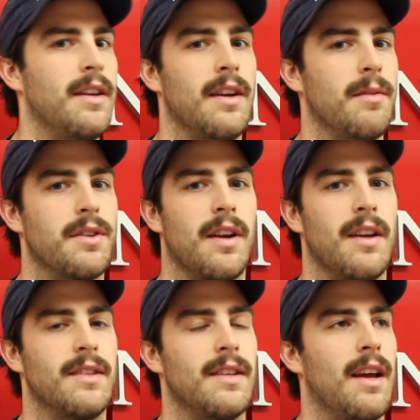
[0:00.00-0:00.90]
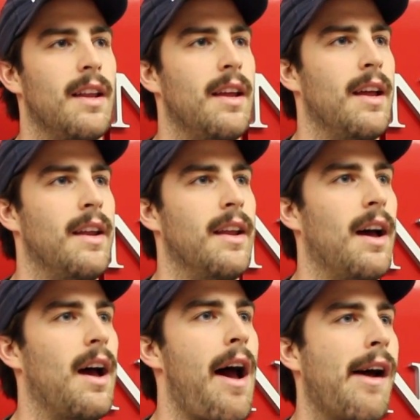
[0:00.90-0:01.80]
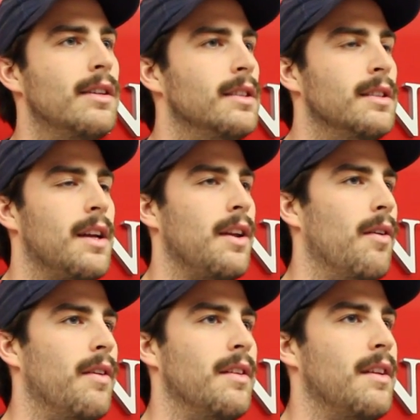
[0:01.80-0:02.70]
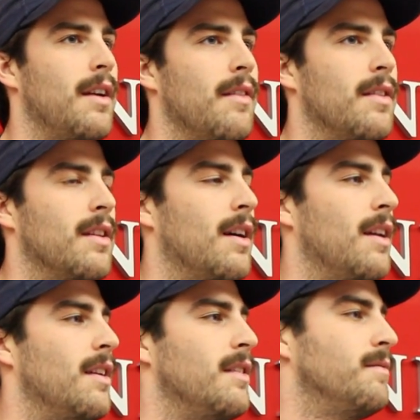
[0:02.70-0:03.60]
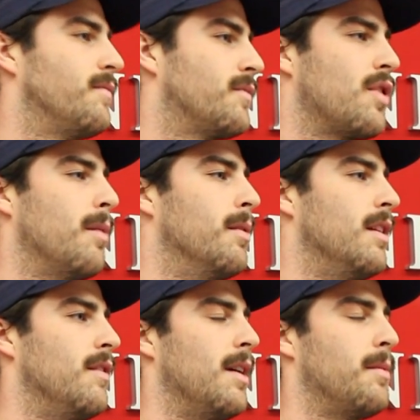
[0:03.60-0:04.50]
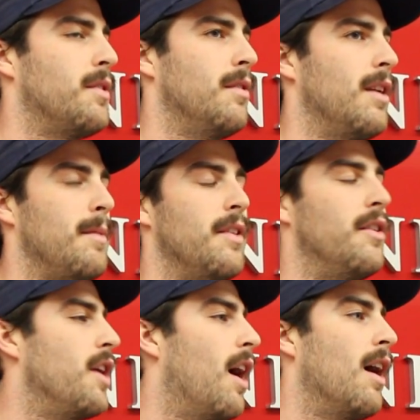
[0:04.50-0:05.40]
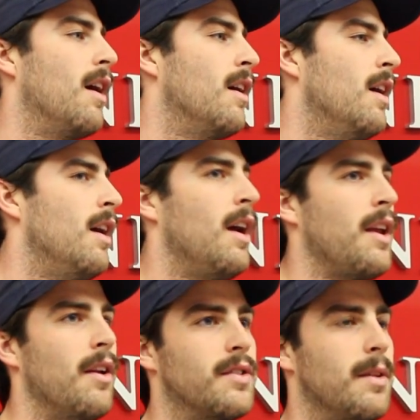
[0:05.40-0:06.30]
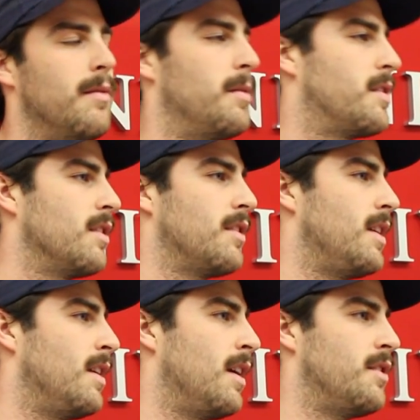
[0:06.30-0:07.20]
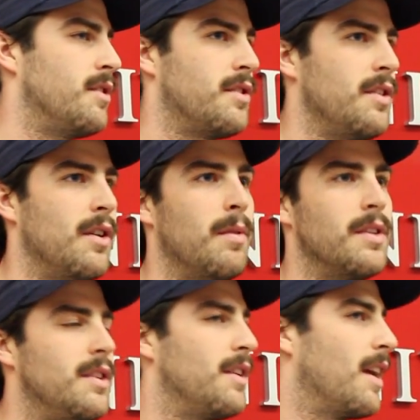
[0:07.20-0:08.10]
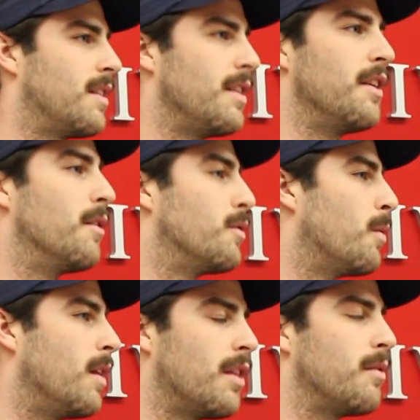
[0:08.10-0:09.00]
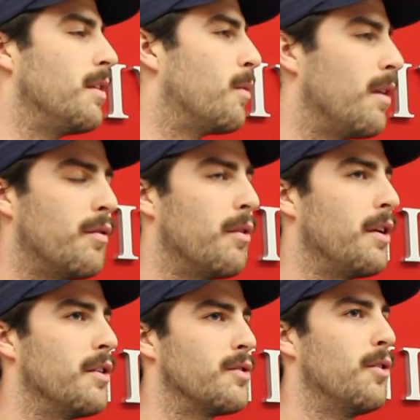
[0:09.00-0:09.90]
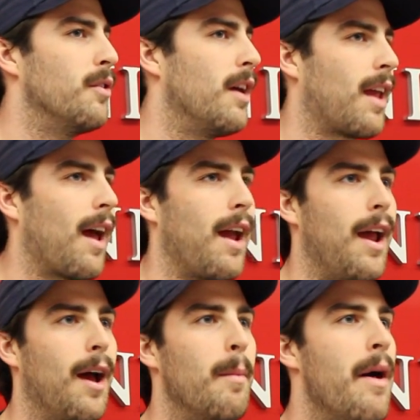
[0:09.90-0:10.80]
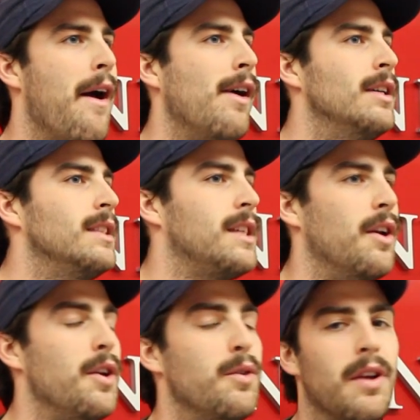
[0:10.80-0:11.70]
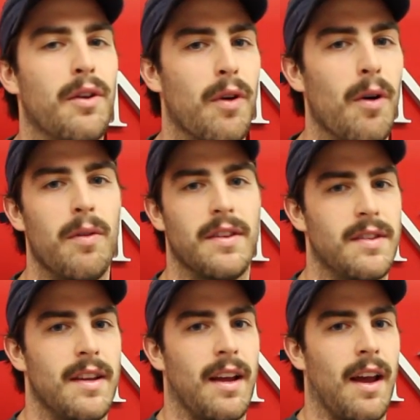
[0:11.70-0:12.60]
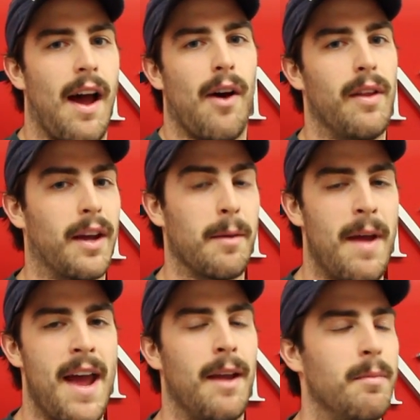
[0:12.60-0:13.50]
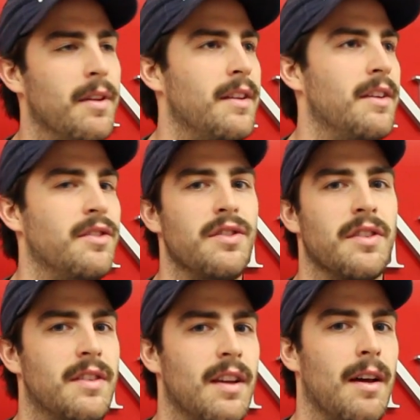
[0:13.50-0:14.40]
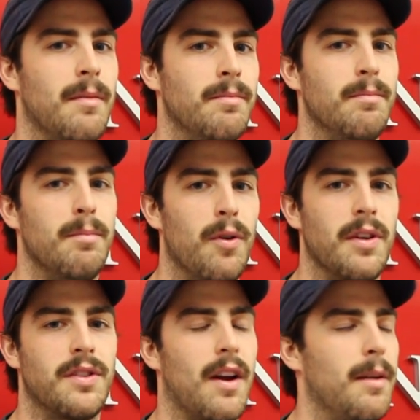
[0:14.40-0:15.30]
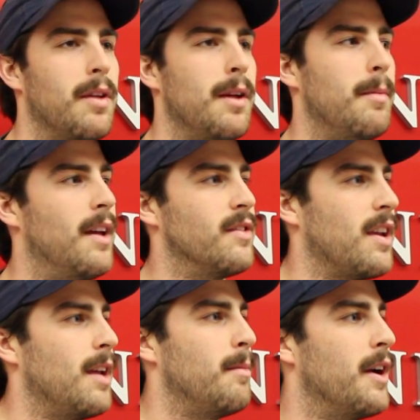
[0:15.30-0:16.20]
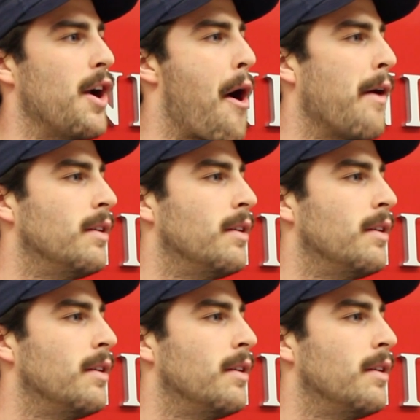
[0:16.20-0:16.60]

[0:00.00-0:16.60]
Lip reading: here we're trying to set, and they're having a lot of trouble living up to it. I mean, they're young. Some of them are still teenagers. Once you get to, 23, 24 years old like I am, you can grow this thing out like a man, but these are just boys trying to play a man's game here.